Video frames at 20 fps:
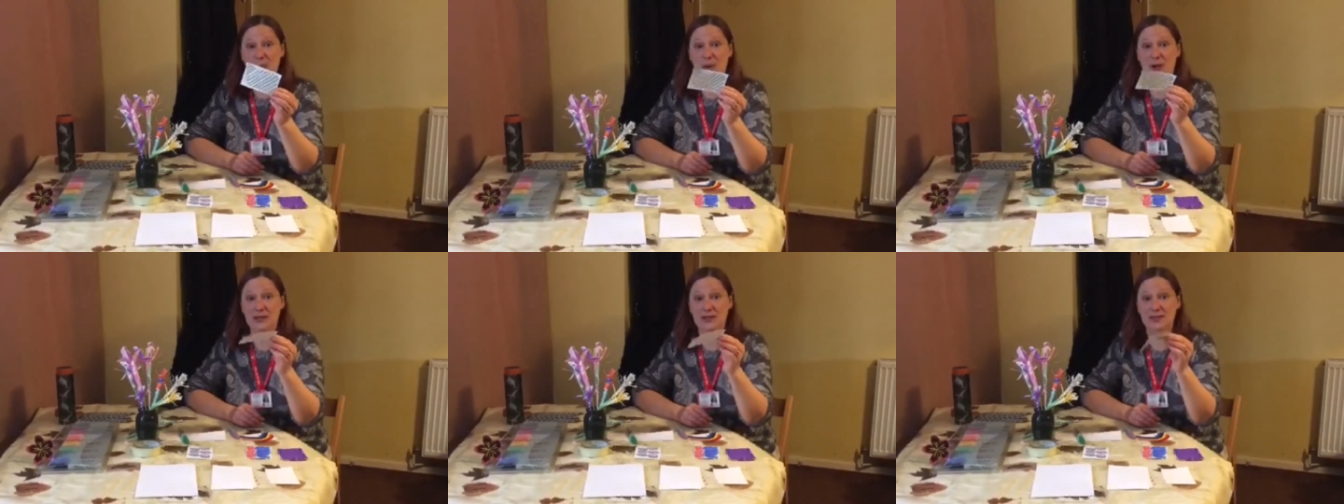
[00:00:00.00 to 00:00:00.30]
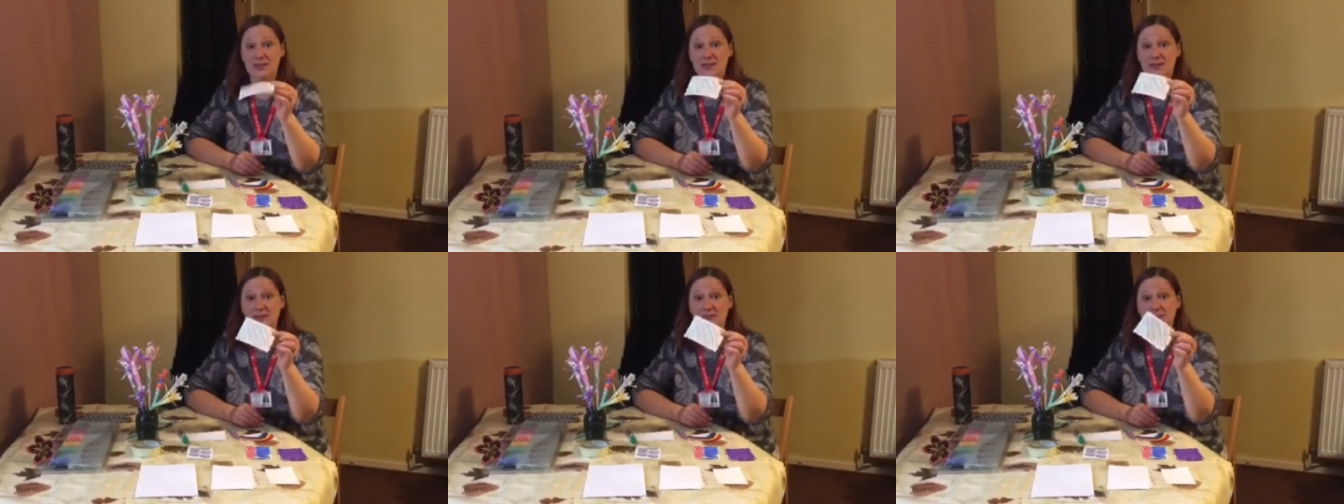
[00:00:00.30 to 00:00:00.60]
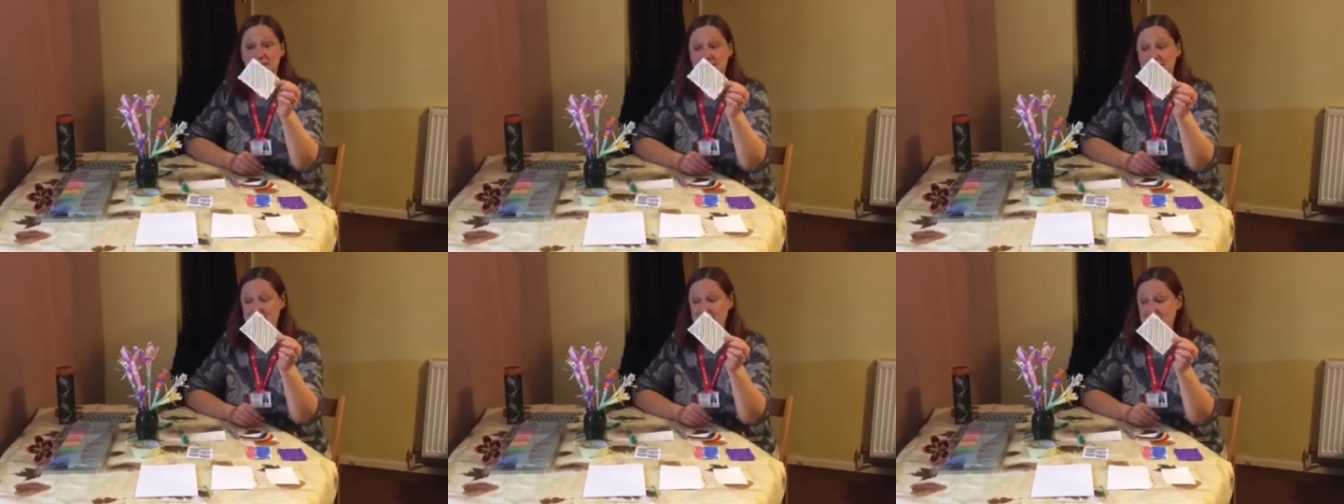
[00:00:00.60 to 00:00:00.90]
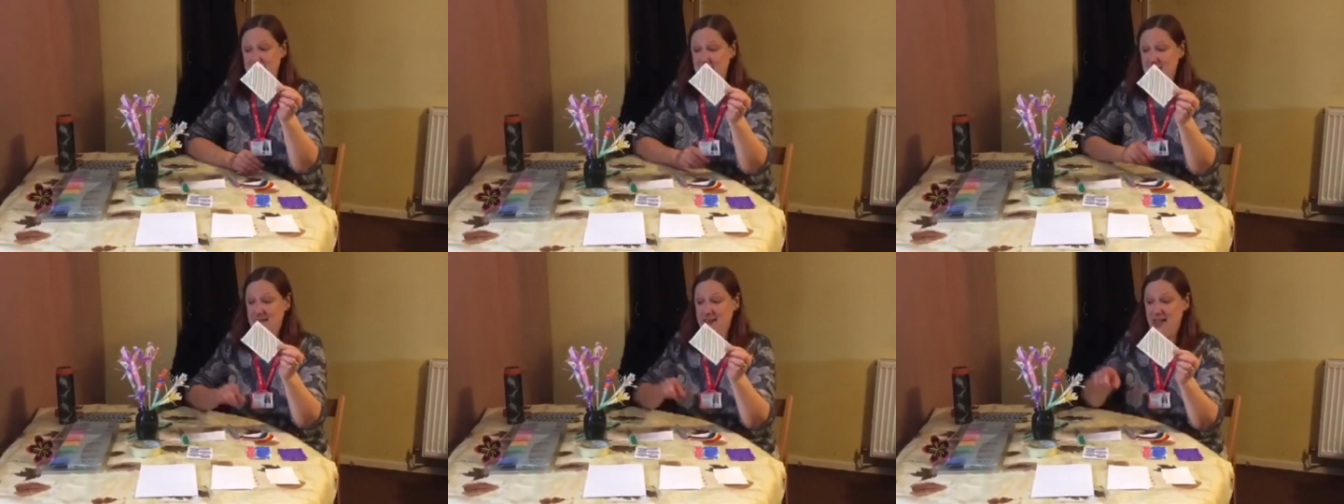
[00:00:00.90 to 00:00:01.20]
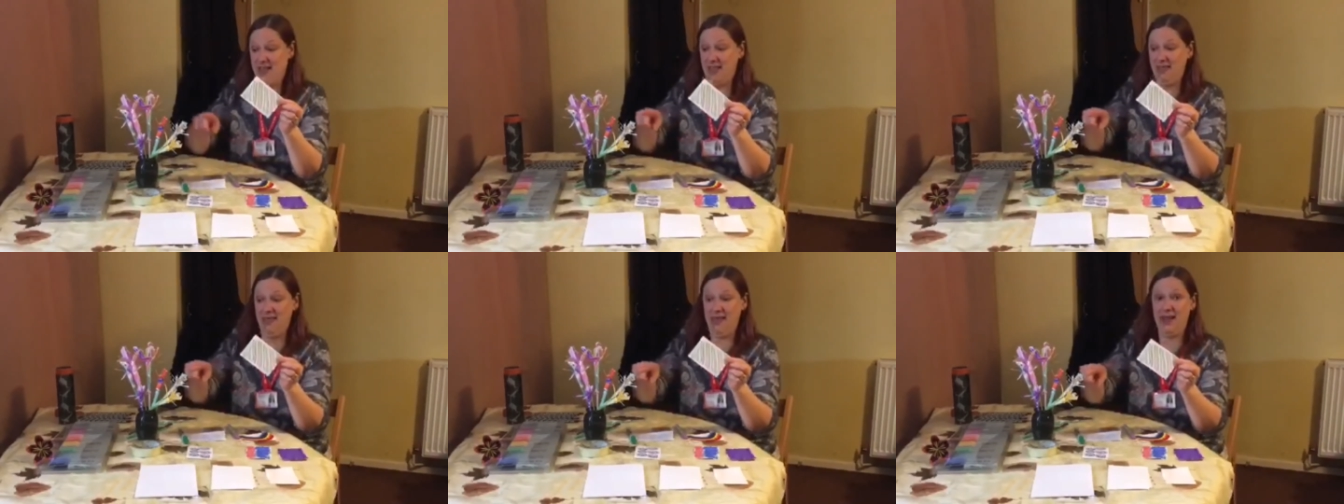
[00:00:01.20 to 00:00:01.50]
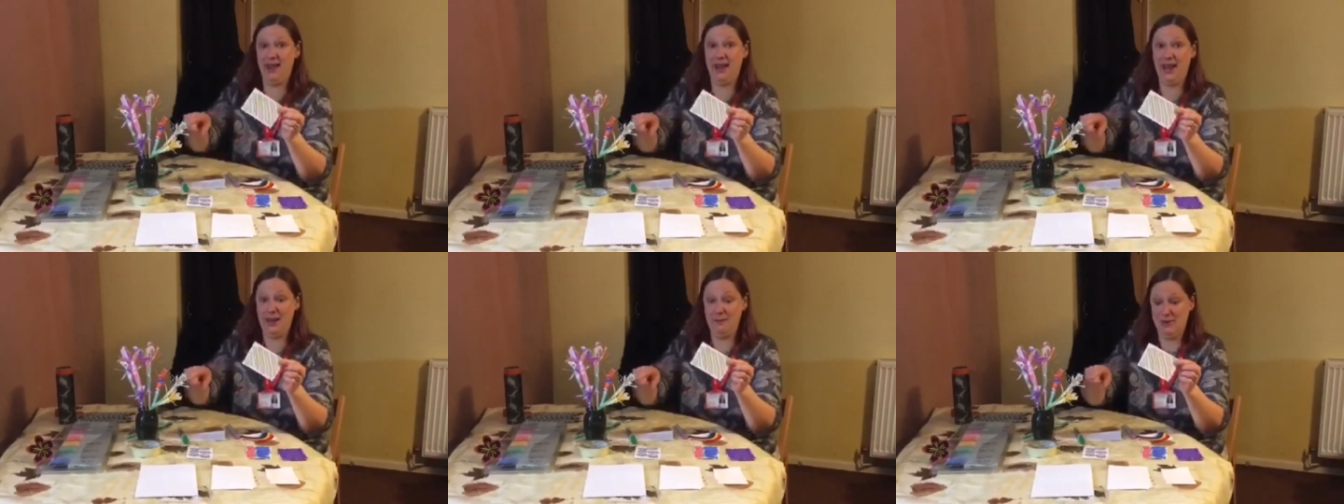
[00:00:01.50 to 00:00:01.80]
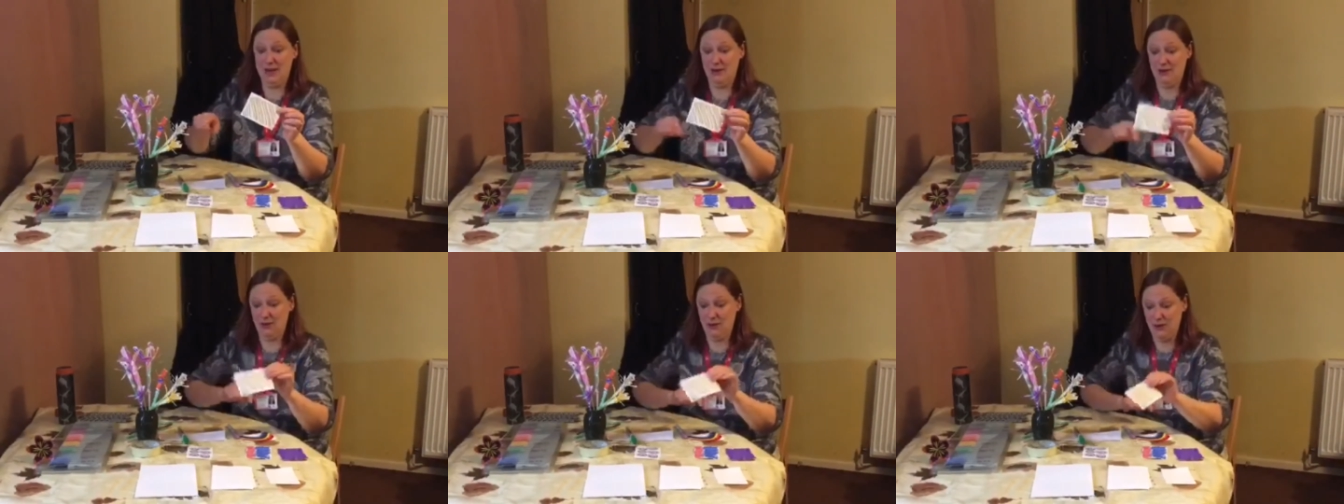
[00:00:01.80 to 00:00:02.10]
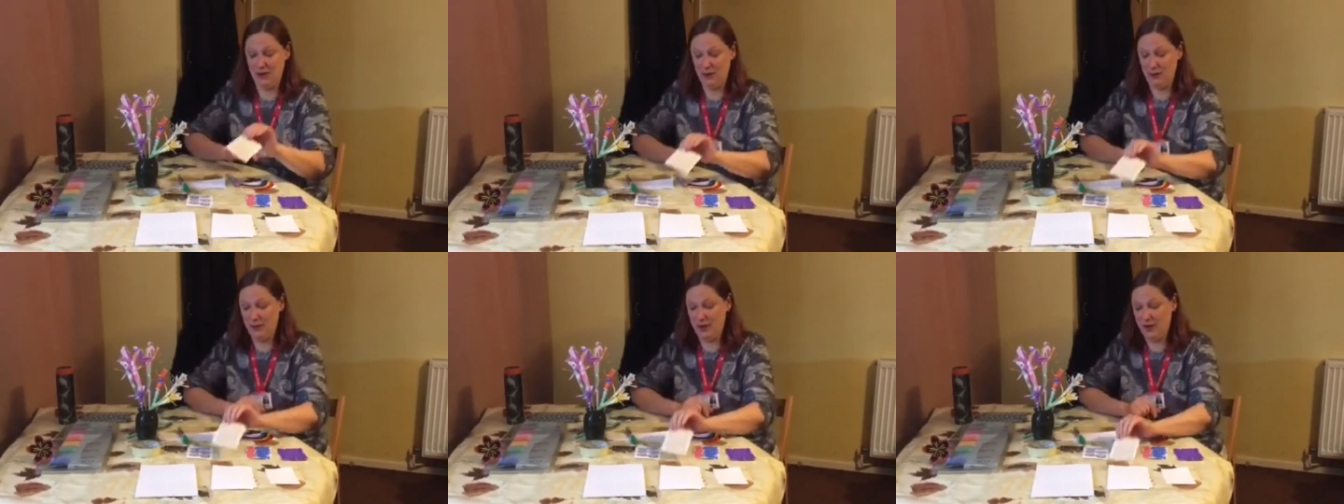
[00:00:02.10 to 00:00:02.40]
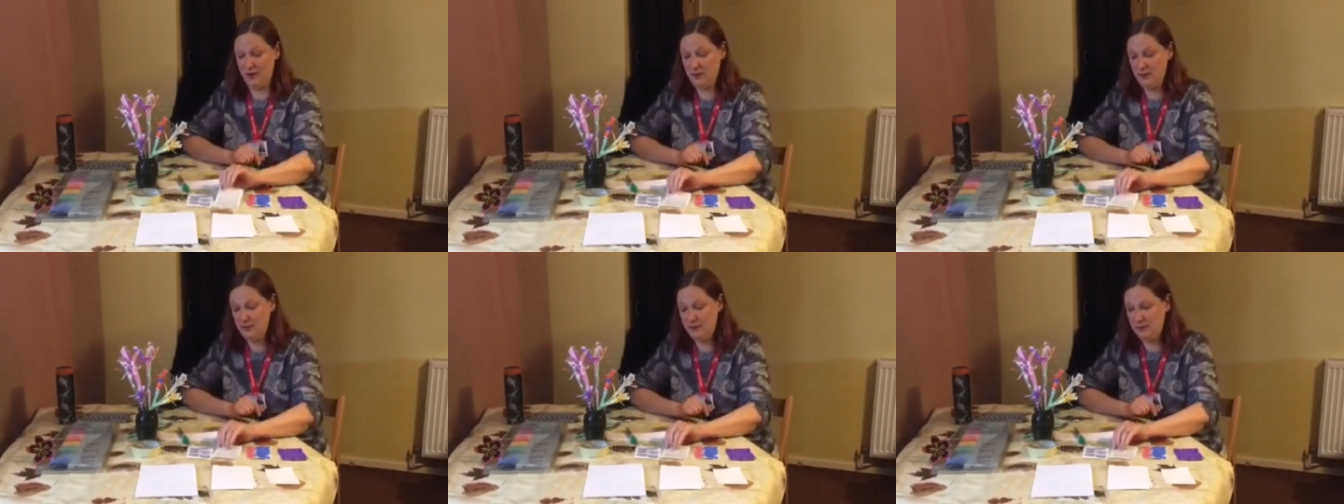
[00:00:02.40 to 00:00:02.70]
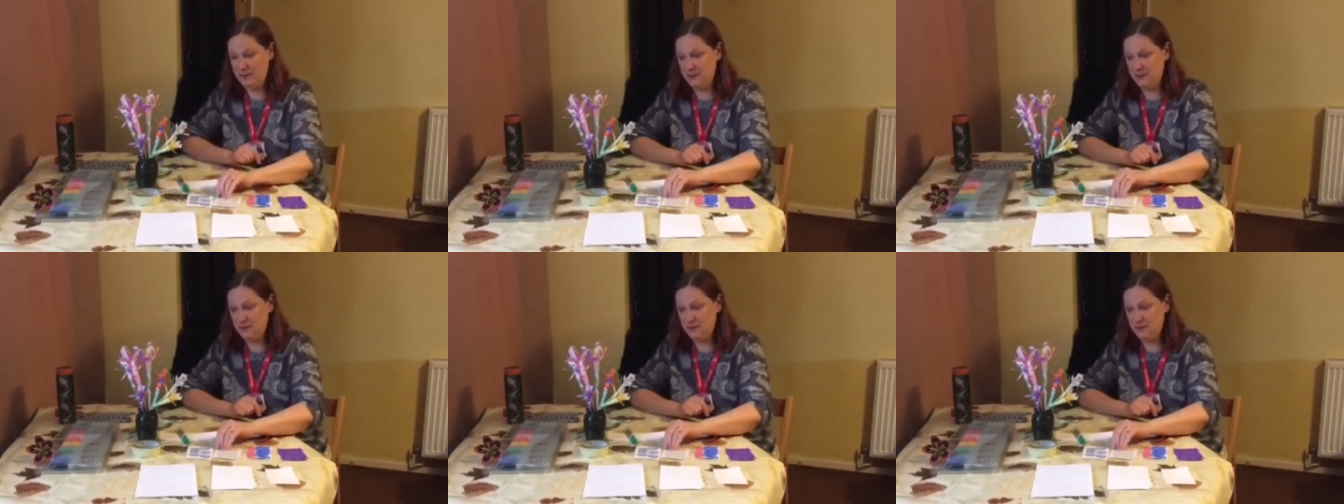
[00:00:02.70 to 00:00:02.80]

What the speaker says: ones and that came out quite well.